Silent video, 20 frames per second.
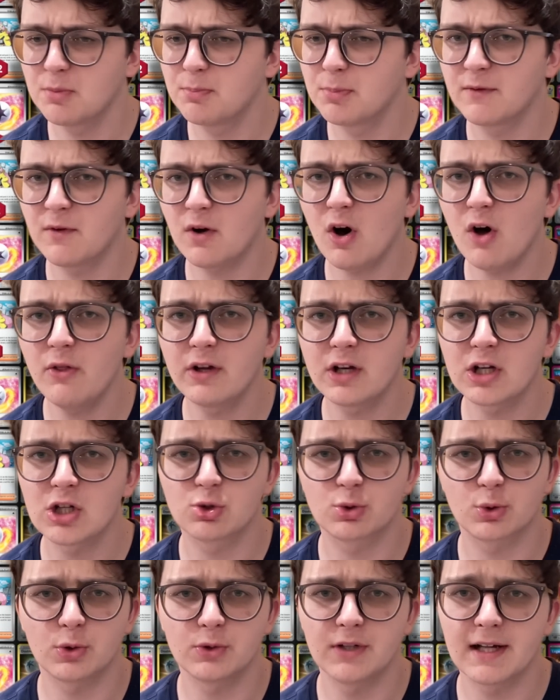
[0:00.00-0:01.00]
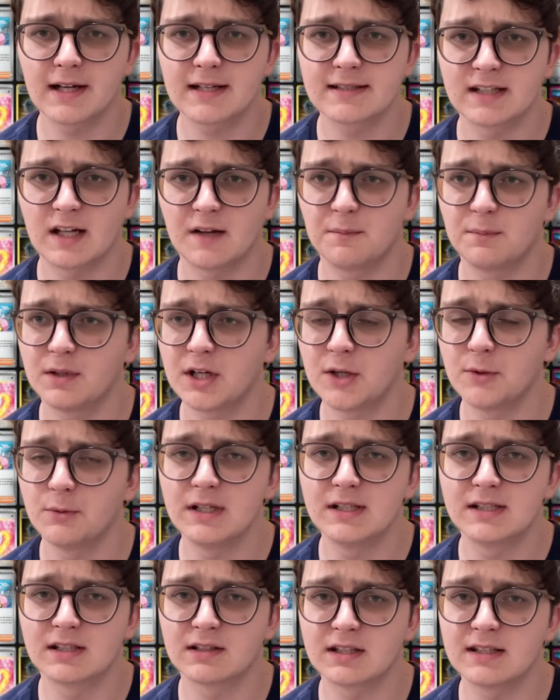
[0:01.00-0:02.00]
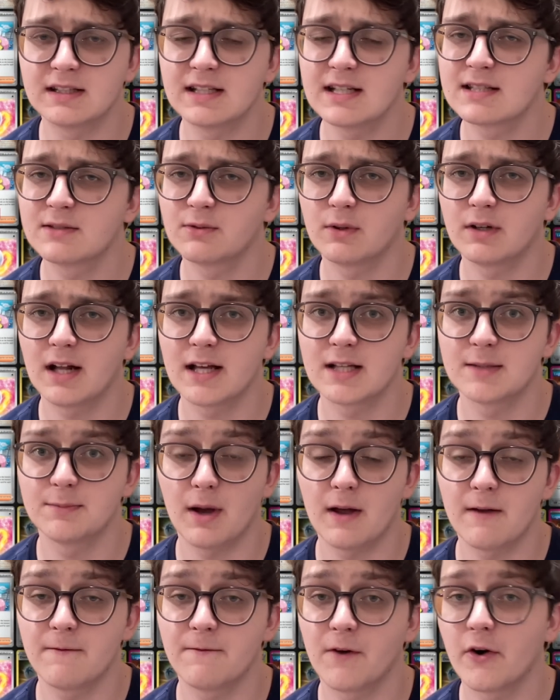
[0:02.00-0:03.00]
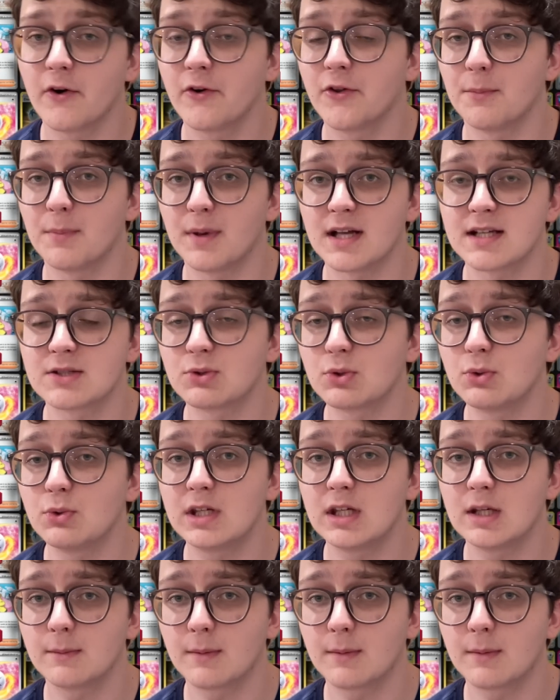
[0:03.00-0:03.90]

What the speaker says: but of all the control decks that I've played recently, this one has by far the best Lugia